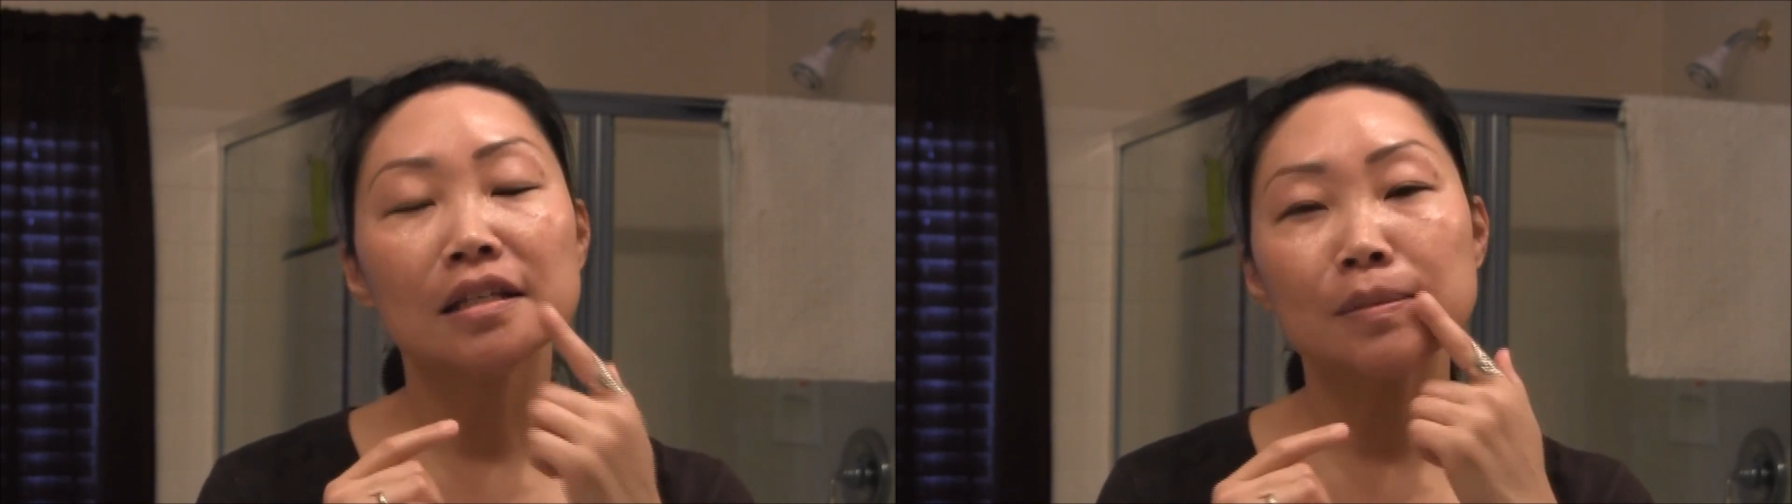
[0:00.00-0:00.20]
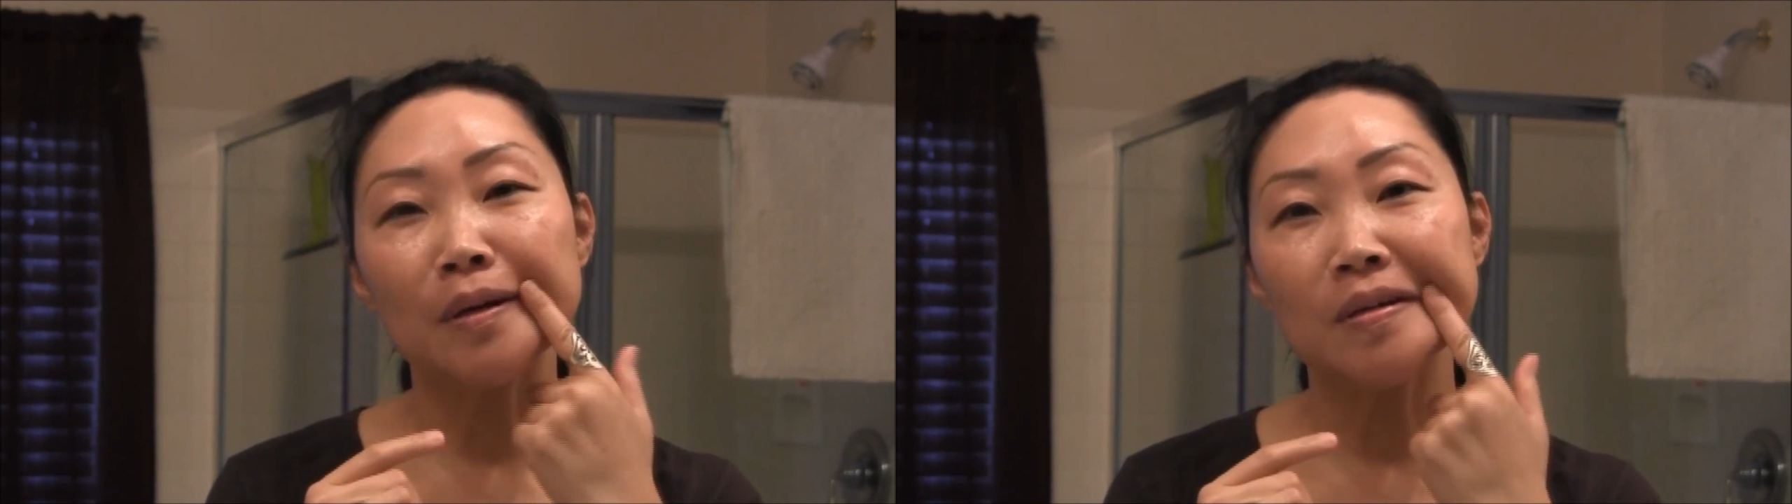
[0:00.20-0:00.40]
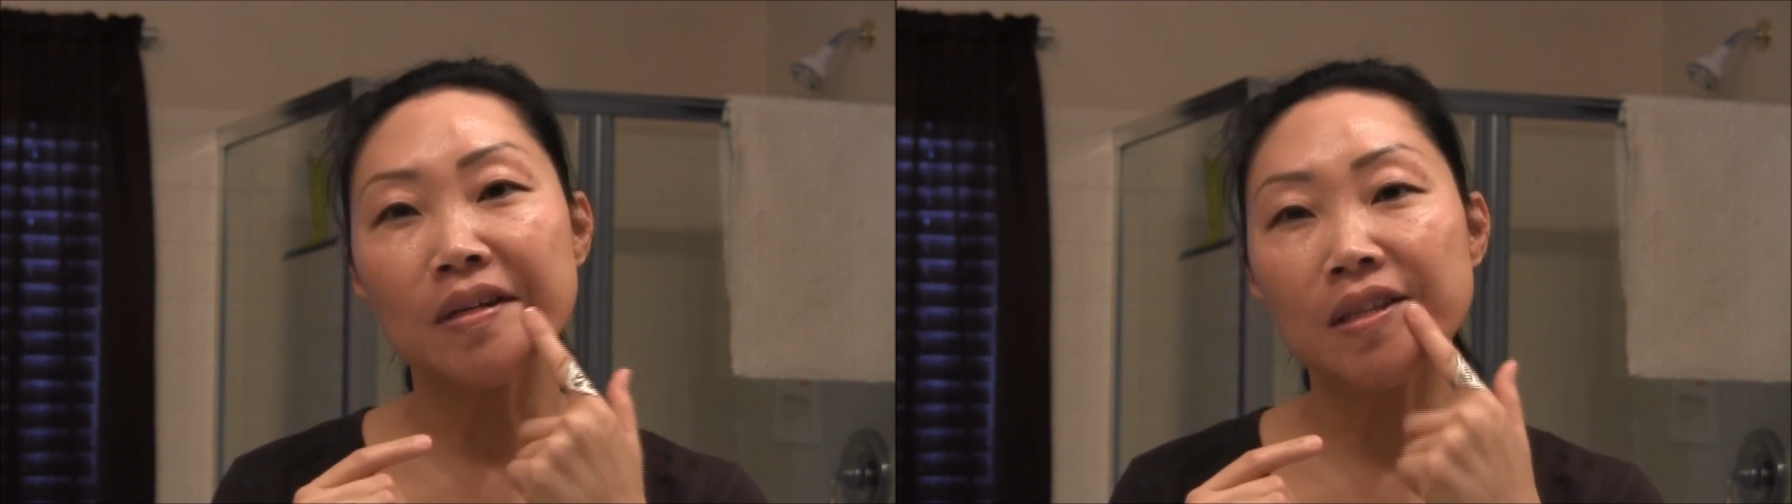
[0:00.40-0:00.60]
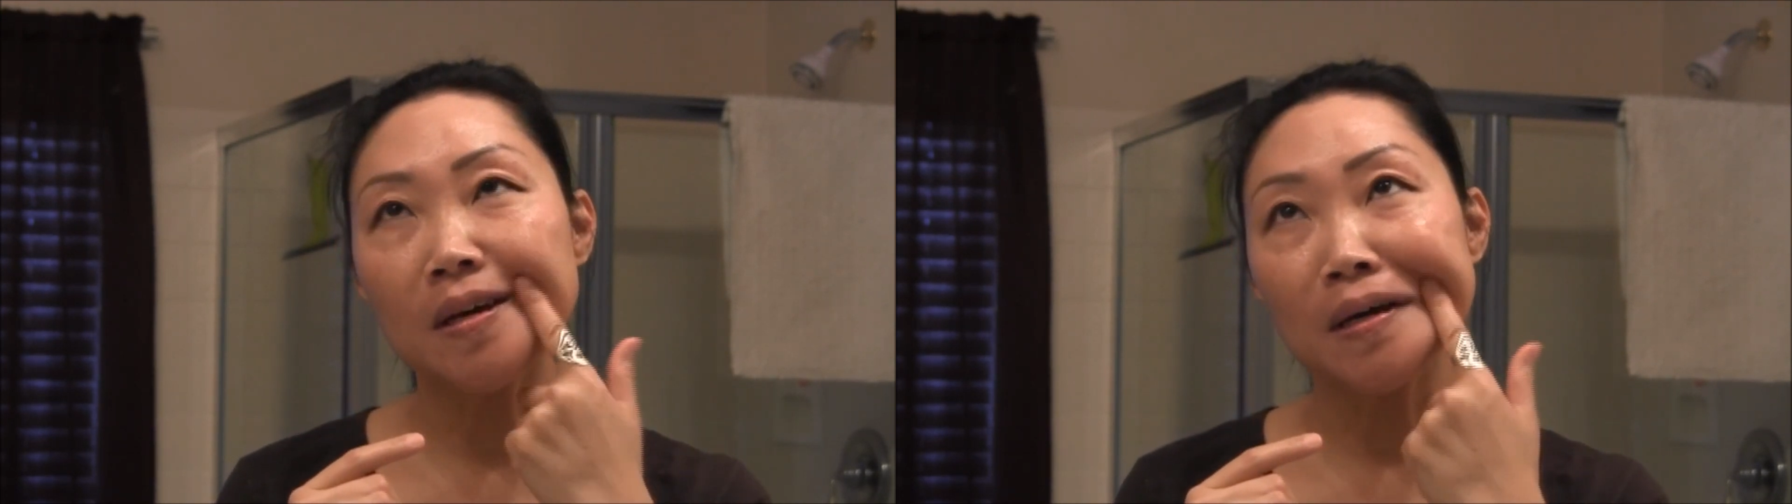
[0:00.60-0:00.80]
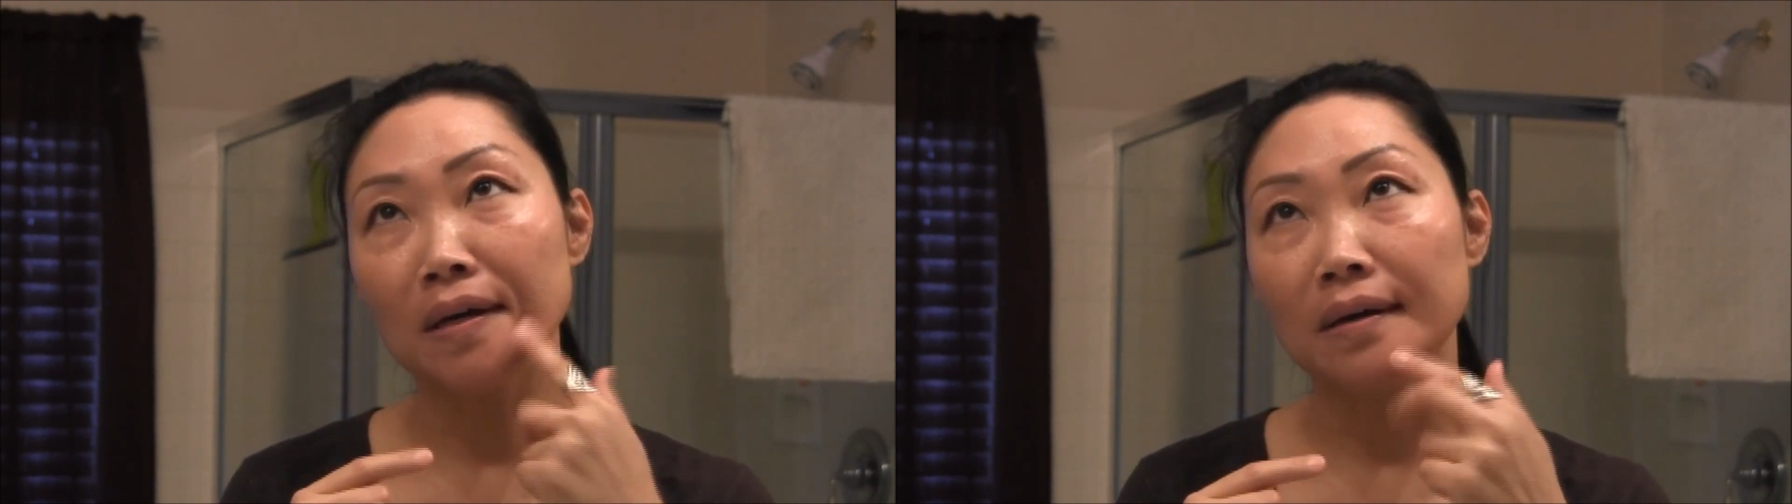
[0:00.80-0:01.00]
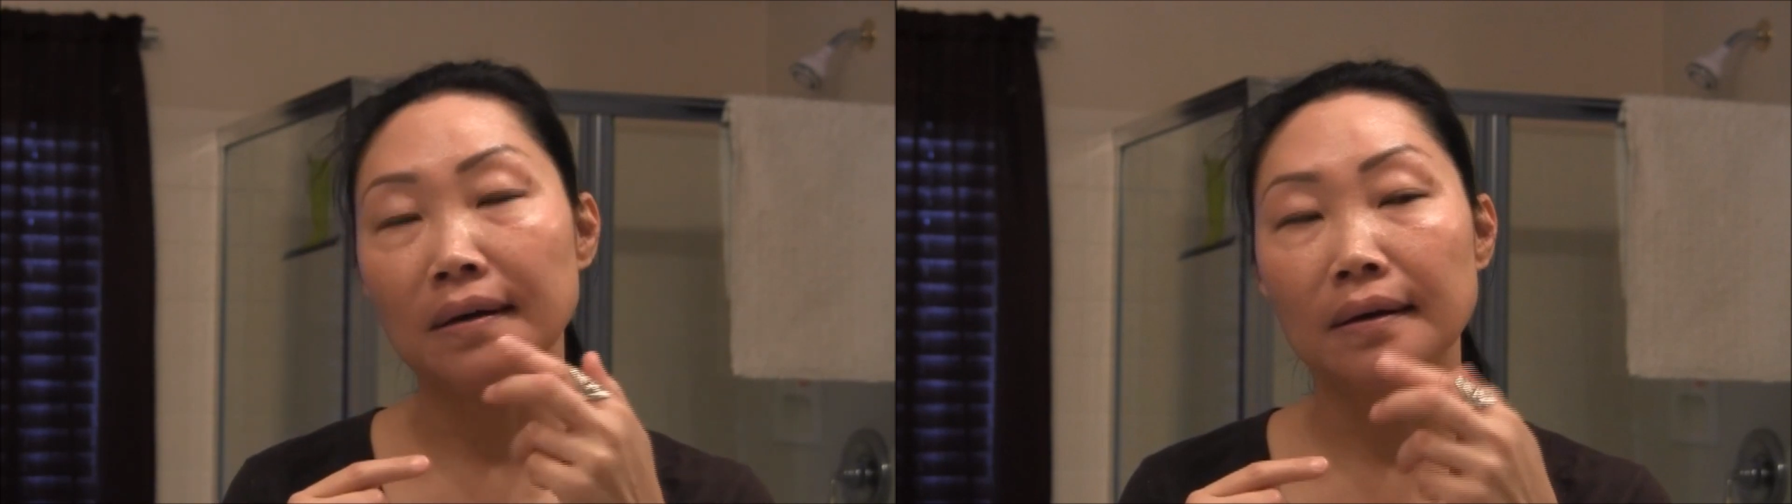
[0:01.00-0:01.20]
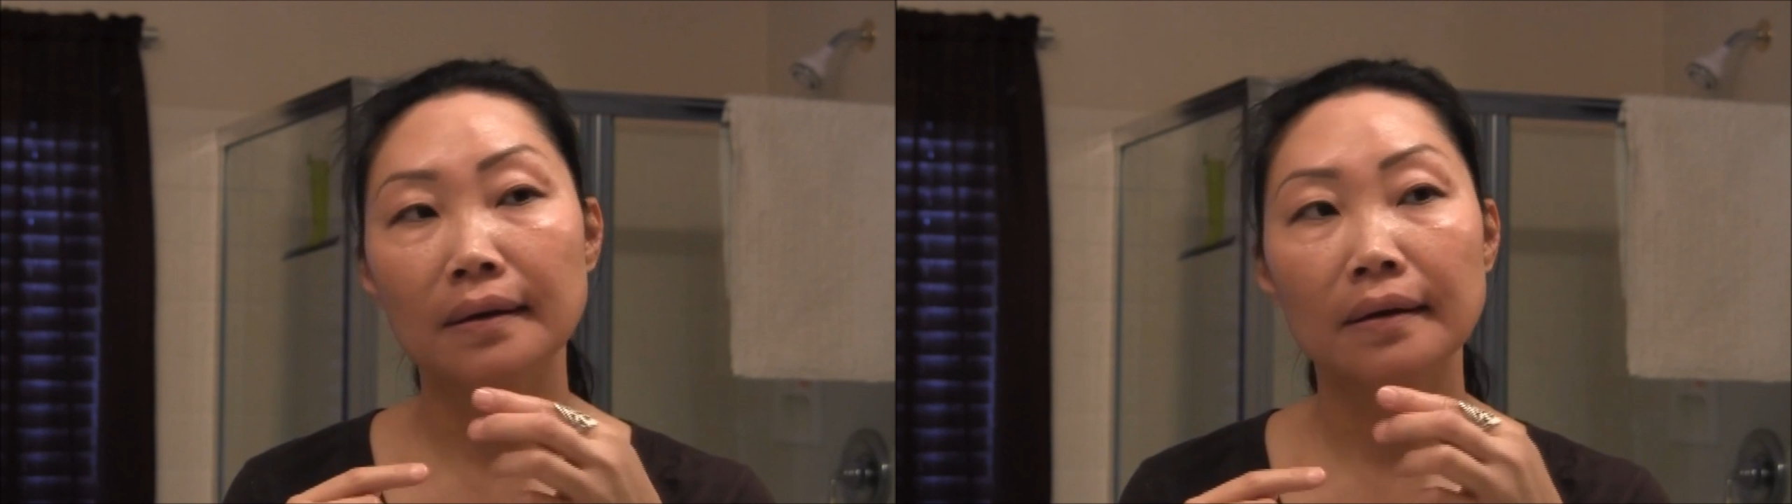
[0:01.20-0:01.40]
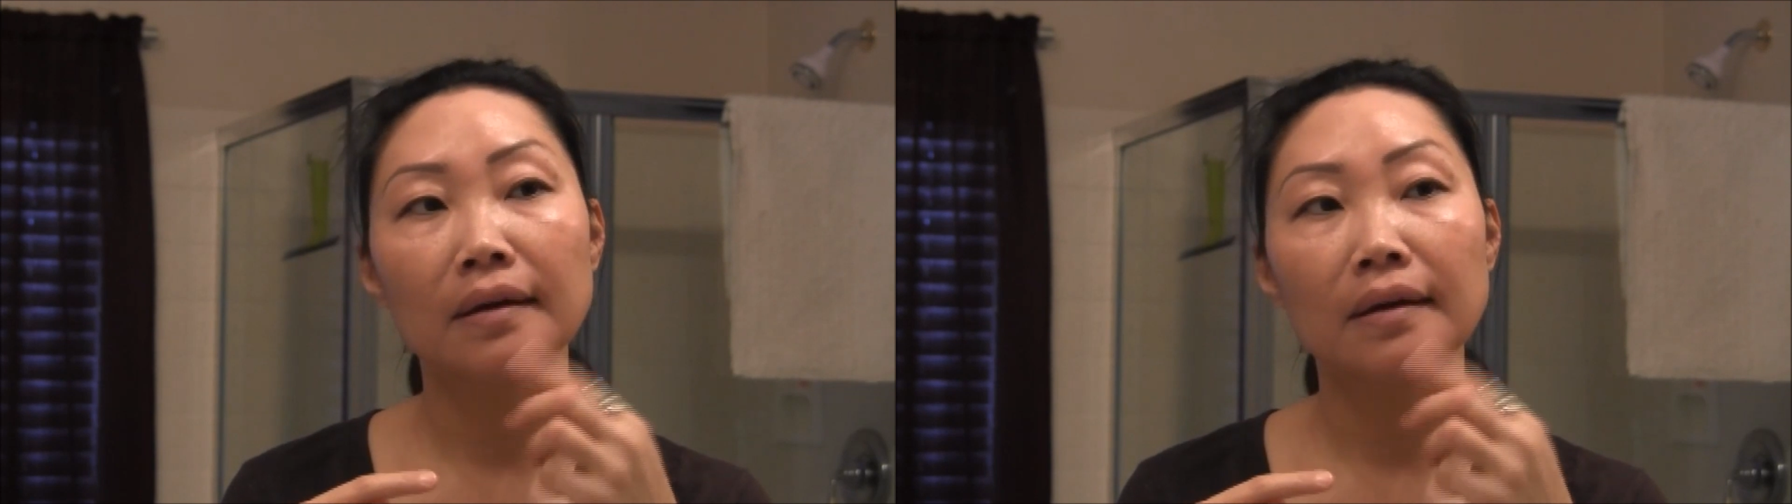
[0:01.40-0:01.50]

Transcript: especially the